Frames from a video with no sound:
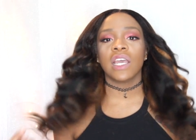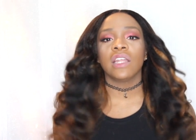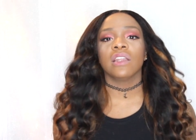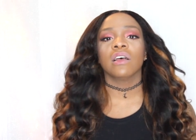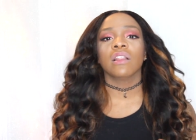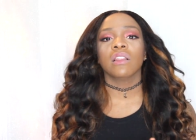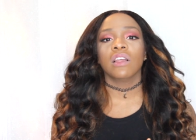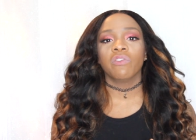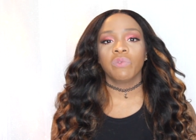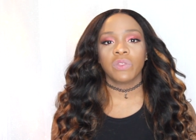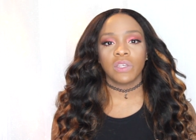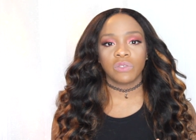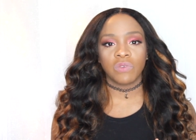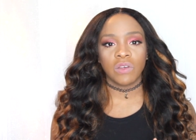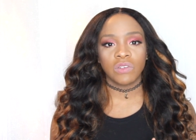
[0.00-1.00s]
in love
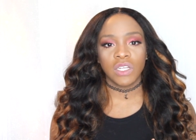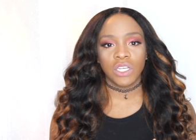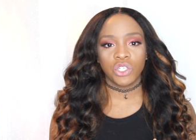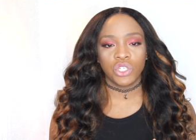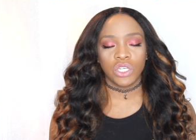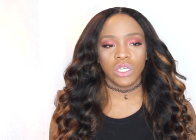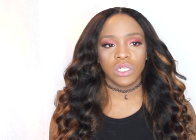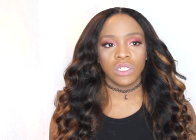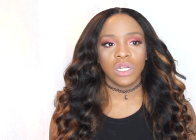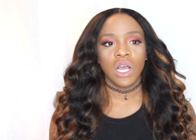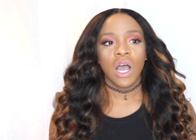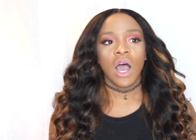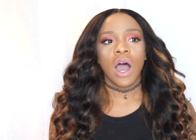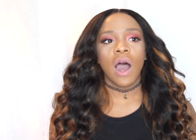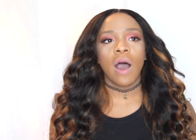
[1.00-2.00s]
with this foundation.
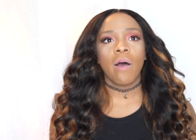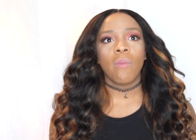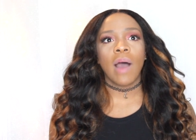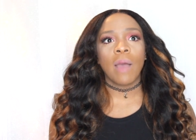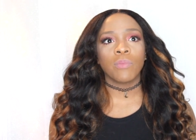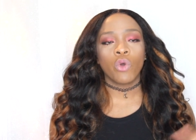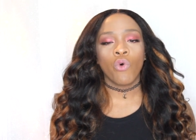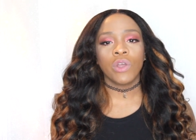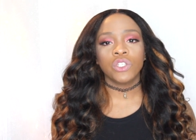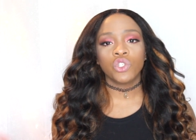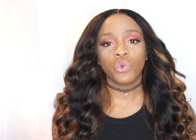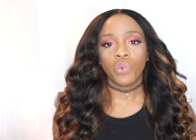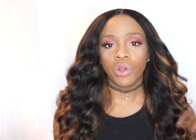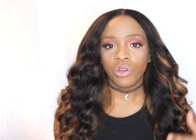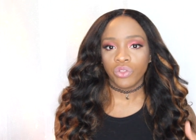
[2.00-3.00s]
Um, I'm going
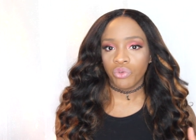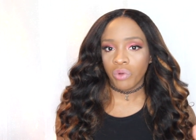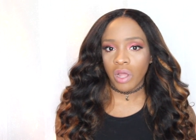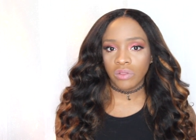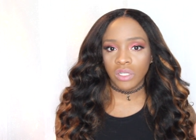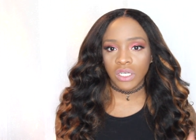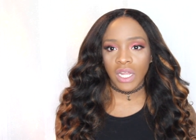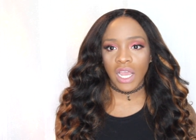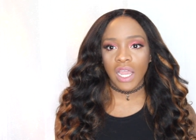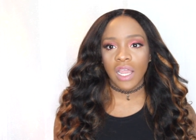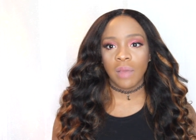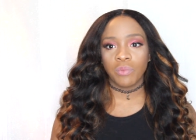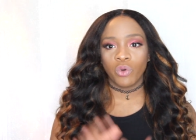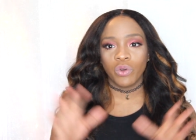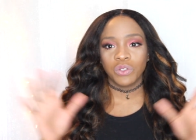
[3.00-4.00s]
to wear it throughout the
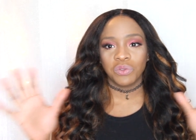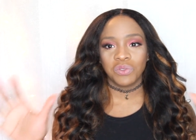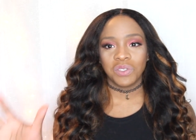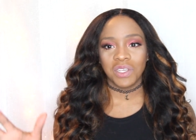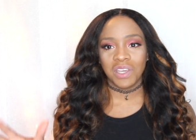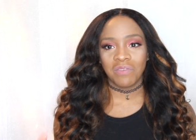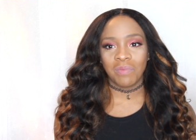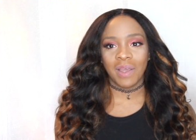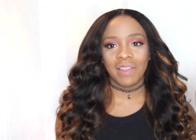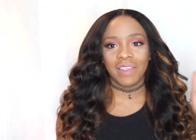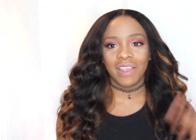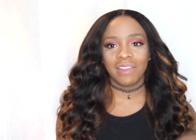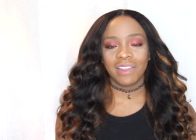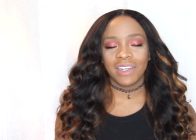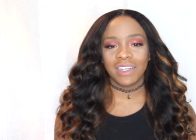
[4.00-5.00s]
day. I'm going to see if by
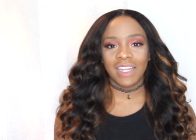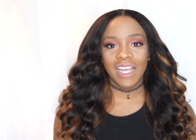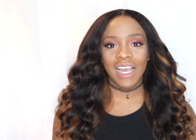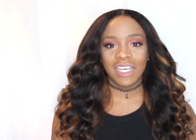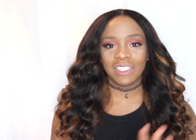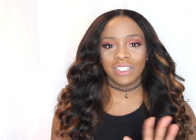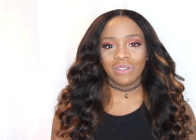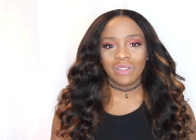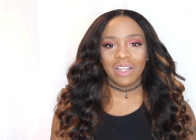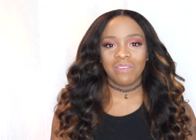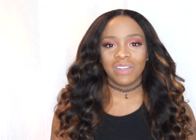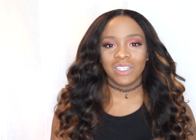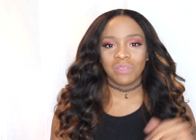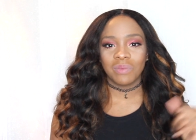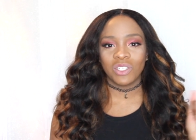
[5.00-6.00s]
the end of the day I still
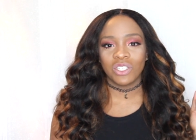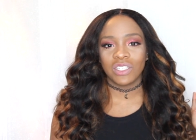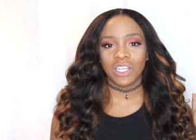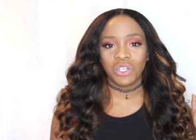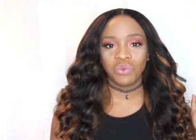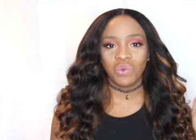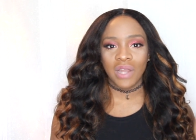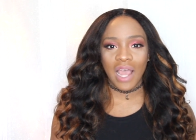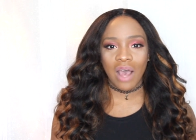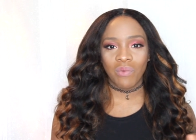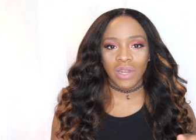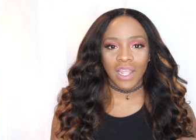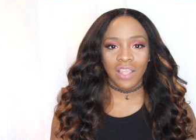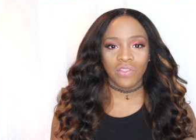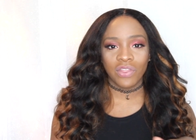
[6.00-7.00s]
love it as much as I do
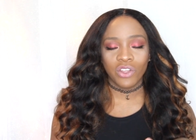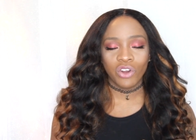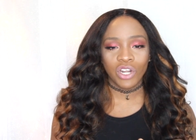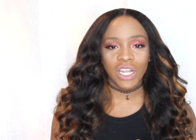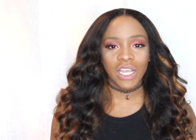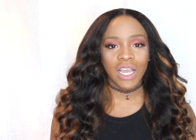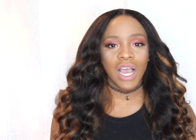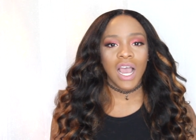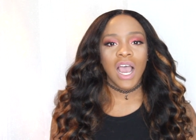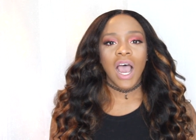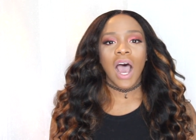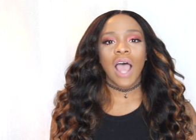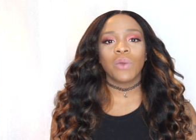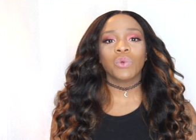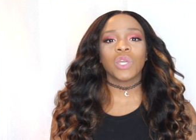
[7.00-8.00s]
now at 8.30.
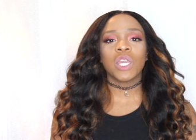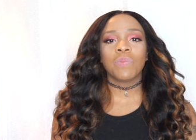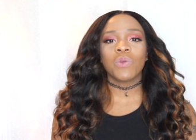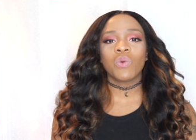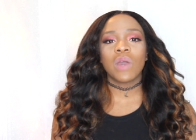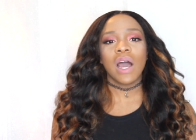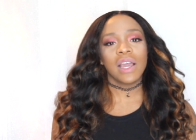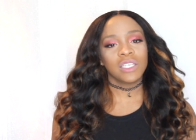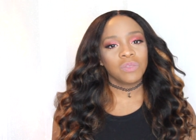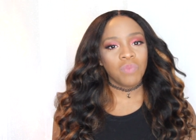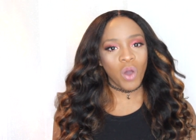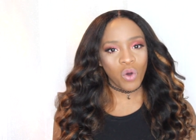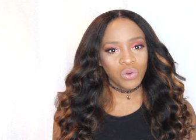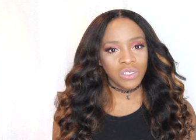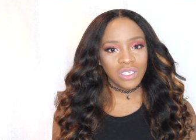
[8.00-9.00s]
I will keep you guys
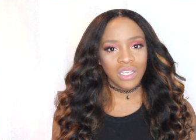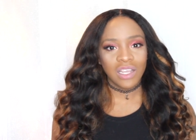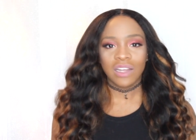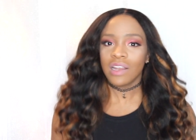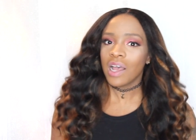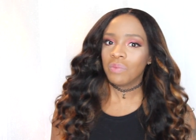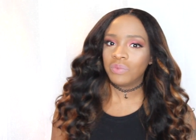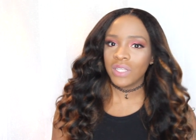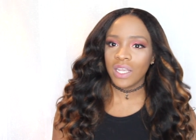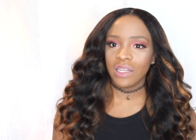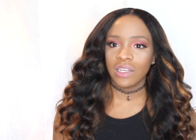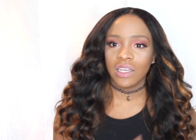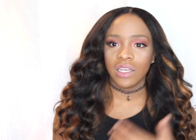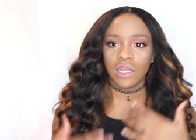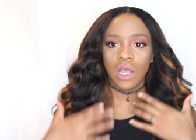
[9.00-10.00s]
posted and
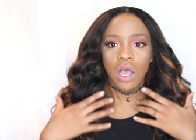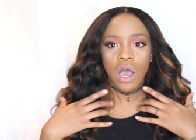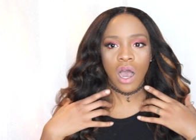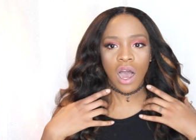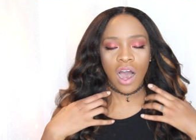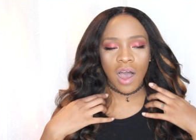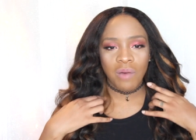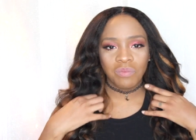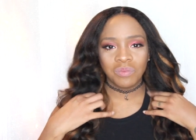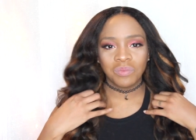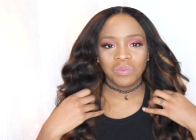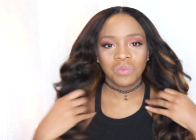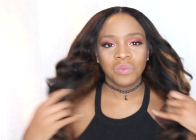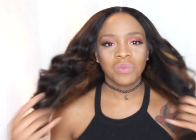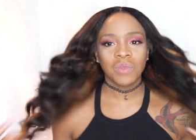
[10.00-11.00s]
updated.
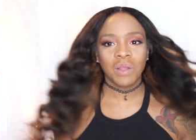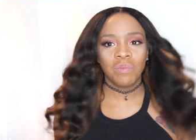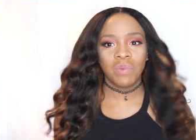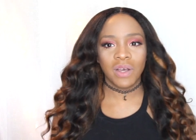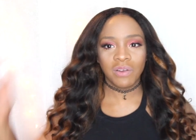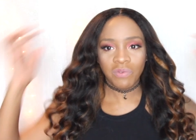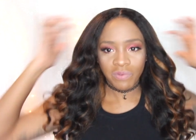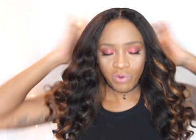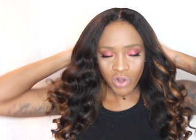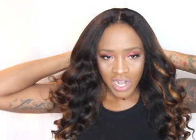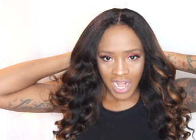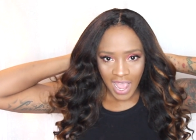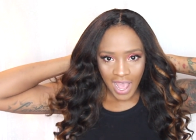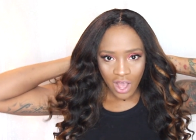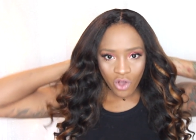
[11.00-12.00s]
Um, but for
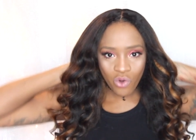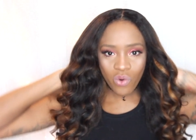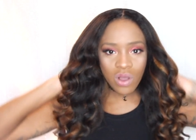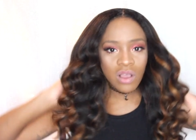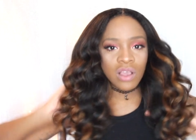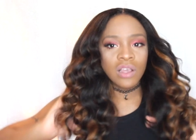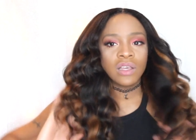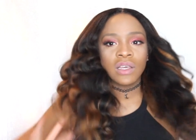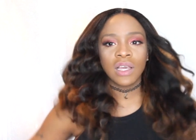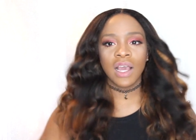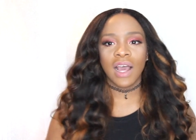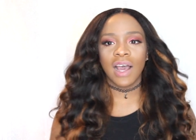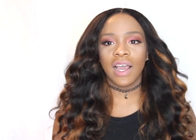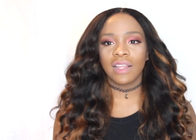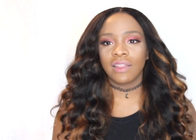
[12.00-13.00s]
now,
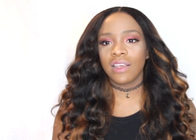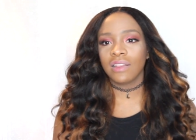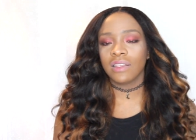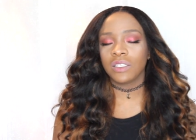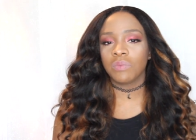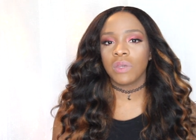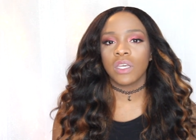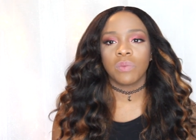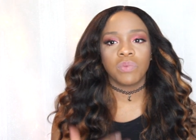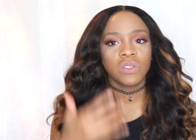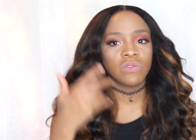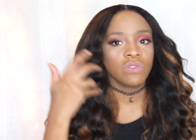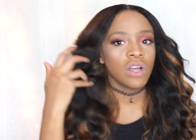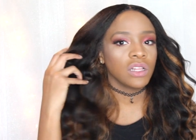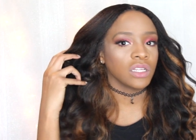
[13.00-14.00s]
I think this makeup
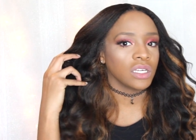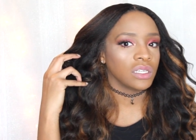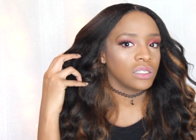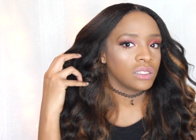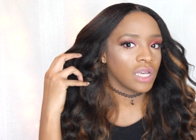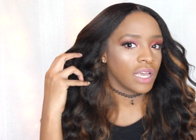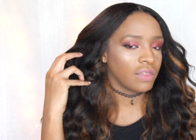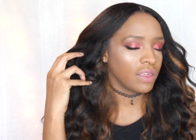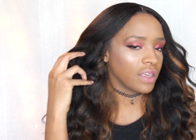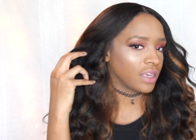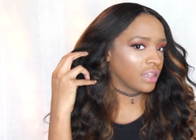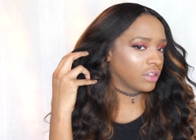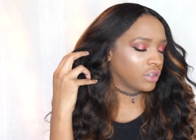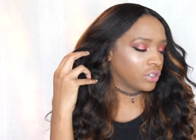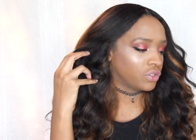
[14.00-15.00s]
is flawless. I
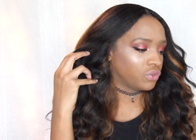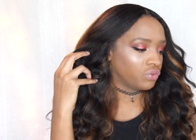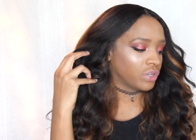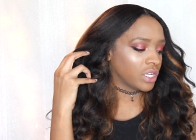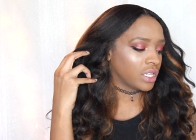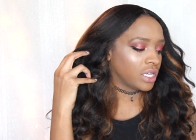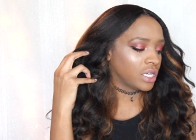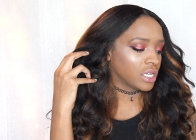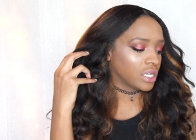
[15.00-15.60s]
think it looks really